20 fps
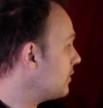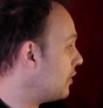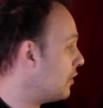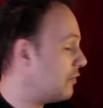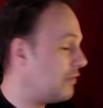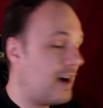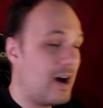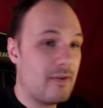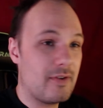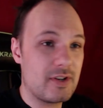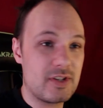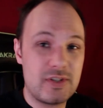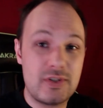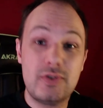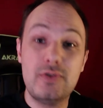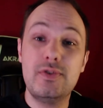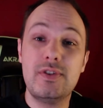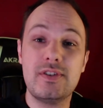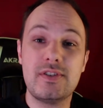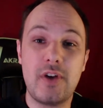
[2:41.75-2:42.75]
of our
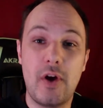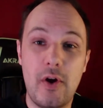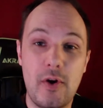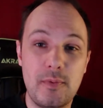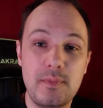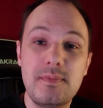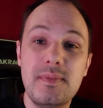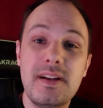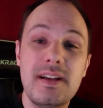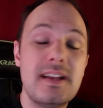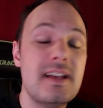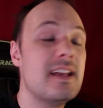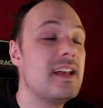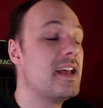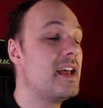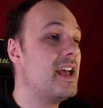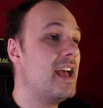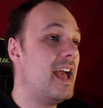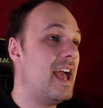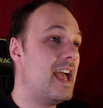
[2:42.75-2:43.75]
student home,
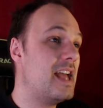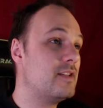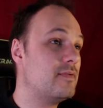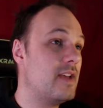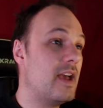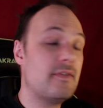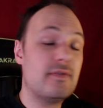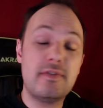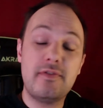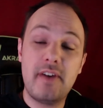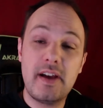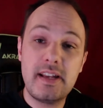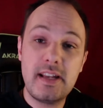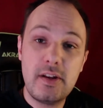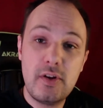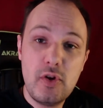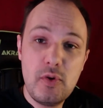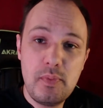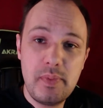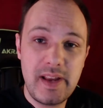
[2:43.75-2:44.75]
and we have to find a
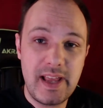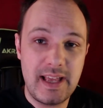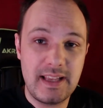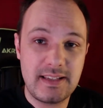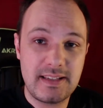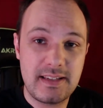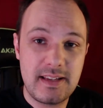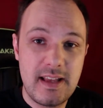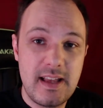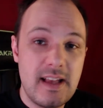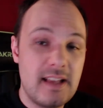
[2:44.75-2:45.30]
new place.